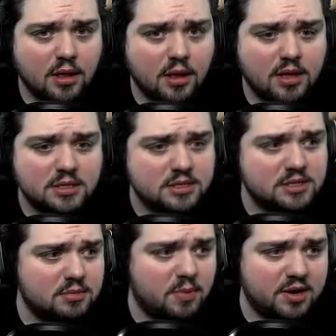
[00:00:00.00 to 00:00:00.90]
It doesn't
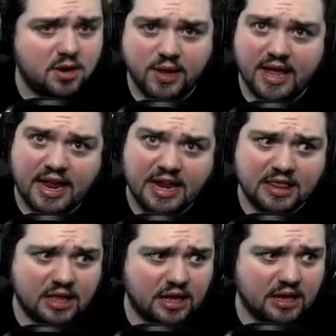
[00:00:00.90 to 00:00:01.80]
seem to be doing
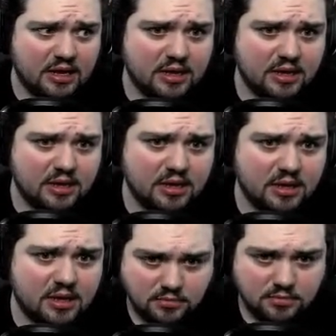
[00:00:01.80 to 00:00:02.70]
anything.
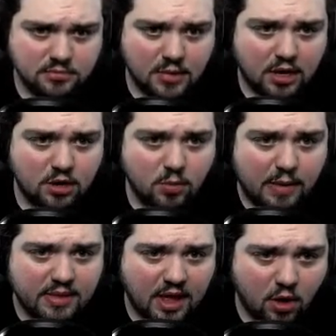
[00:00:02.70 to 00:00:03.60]
I don't know,
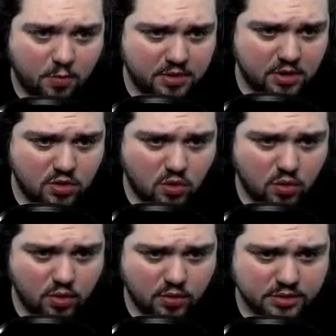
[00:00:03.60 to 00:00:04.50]
maybe that opened the door or